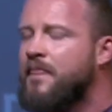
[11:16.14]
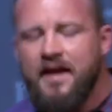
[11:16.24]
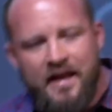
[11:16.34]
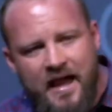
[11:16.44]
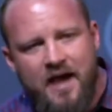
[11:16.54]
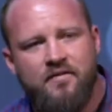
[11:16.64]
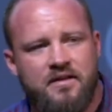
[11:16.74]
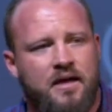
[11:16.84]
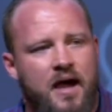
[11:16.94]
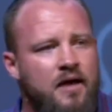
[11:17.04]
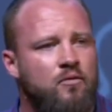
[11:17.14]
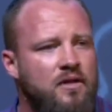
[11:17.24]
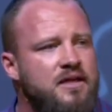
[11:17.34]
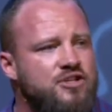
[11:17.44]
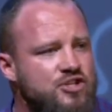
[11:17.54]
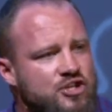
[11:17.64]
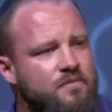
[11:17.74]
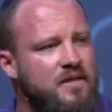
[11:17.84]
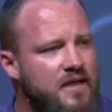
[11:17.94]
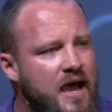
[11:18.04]
in having the kind of
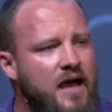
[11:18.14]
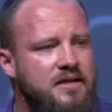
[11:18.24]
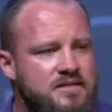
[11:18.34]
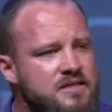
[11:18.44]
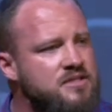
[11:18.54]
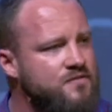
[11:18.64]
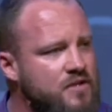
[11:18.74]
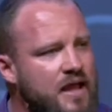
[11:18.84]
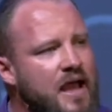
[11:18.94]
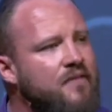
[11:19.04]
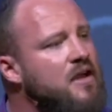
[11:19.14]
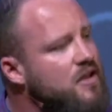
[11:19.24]
relationship that God intends for you to have.